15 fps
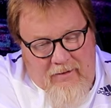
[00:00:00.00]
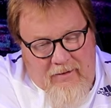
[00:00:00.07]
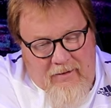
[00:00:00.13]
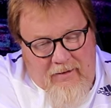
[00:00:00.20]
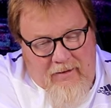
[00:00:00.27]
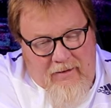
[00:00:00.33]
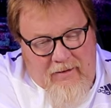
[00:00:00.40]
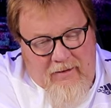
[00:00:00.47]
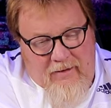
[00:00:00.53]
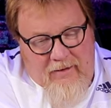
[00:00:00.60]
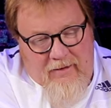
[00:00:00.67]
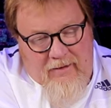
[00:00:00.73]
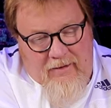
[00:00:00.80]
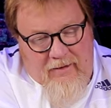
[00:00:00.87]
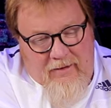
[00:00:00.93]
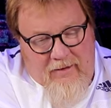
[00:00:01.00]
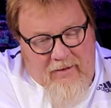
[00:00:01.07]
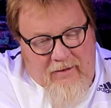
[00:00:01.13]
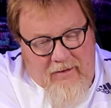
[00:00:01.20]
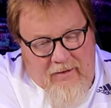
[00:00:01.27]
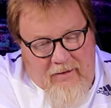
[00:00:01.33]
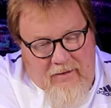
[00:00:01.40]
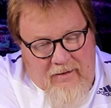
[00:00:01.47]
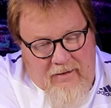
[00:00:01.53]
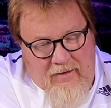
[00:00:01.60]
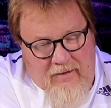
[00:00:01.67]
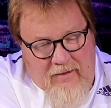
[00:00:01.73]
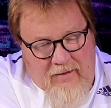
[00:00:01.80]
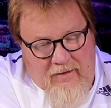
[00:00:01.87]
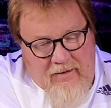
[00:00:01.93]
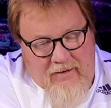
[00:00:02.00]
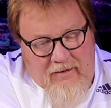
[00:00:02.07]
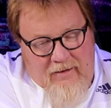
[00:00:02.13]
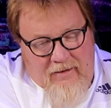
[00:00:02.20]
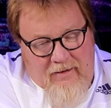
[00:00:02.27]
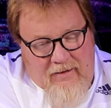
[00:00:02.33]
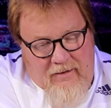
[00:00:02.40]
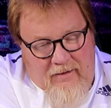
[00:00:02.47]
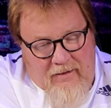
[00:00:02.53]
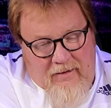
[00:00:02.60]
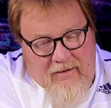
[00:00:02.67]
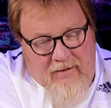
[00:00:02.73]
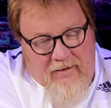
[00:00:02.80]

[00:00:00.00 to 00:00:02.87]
Nobody speaks.